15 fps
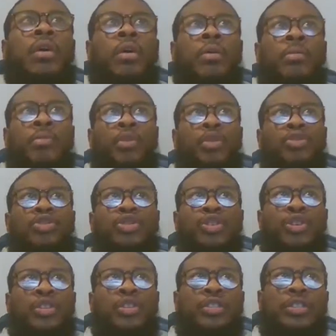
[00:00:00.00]
Paul
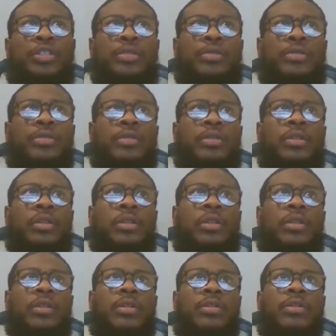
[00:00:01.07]
George
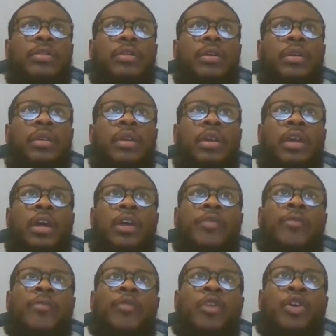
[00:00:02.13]
looking
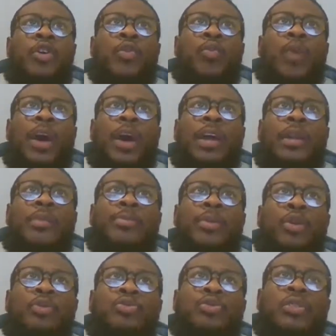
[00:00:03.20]
for Kawhi in the
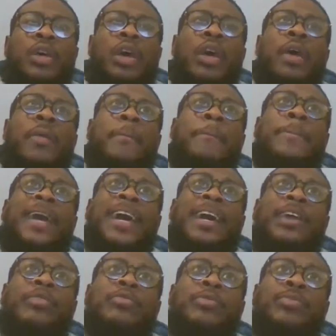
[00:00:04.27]
post. Back
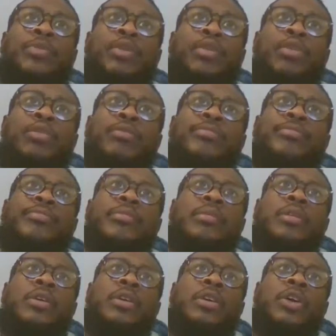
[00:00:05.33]
out to Paul.
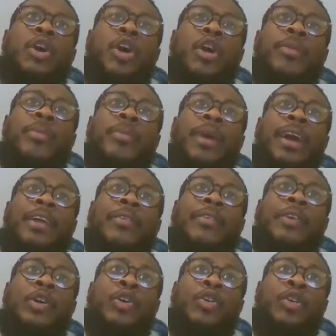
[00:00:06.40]
Guarded by
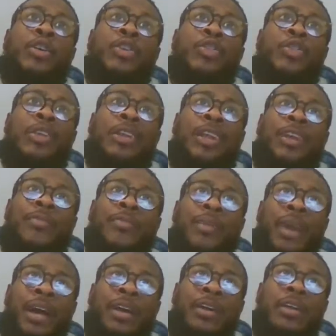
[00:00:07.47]
Aaron Gordon on the left
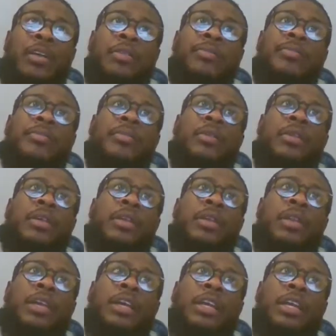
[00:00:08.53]
block.
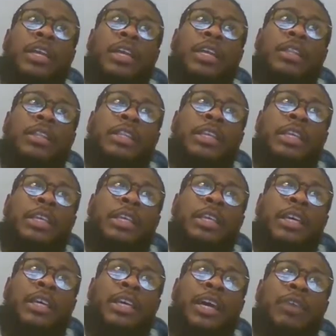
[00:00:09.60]
Looking to get the
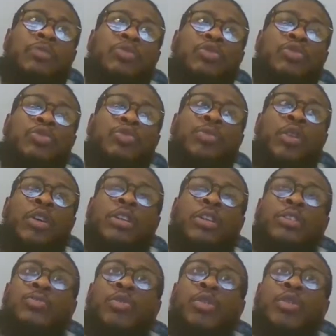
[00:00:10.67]
kick out to
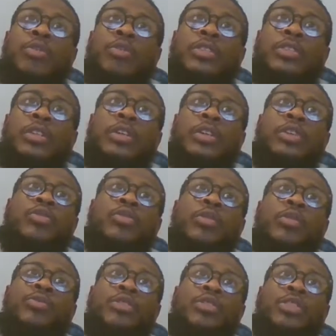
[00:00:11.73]
Marcus Morris.
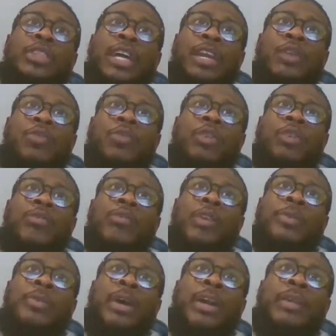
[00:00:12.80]
3-point shot, no good.
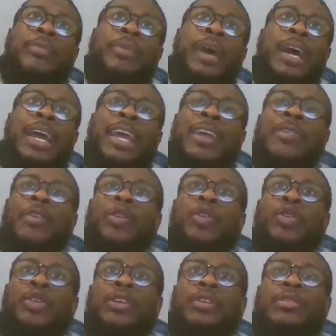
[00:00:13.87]
Rebounded by Aaron
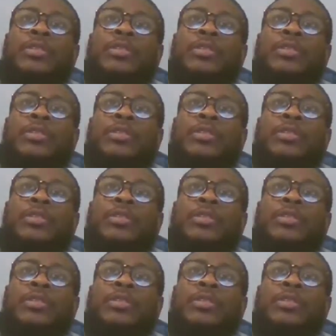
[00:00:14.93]
Gordon.